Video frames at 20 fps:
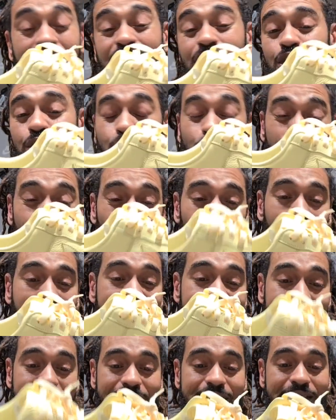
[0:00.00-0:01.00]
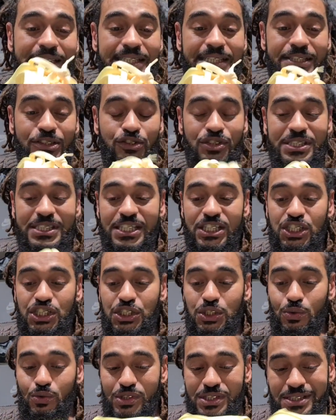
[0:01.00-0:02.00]
You would normally just see the
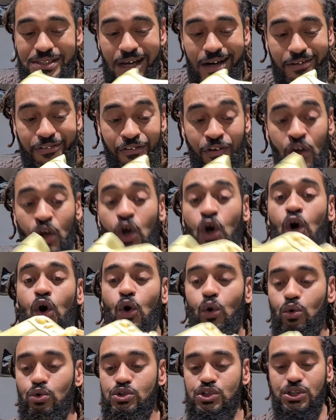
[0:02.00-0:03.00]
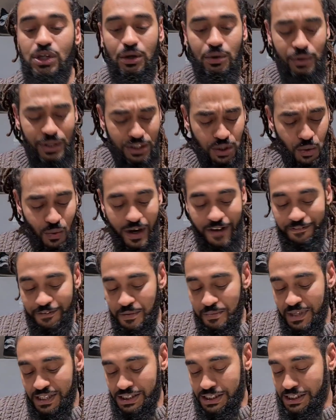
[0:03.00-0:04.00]
traditional stuff. Also, I do have to
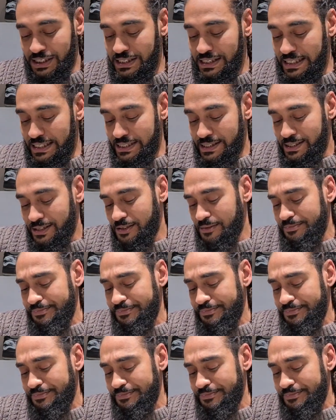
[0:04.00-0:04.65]
mention this.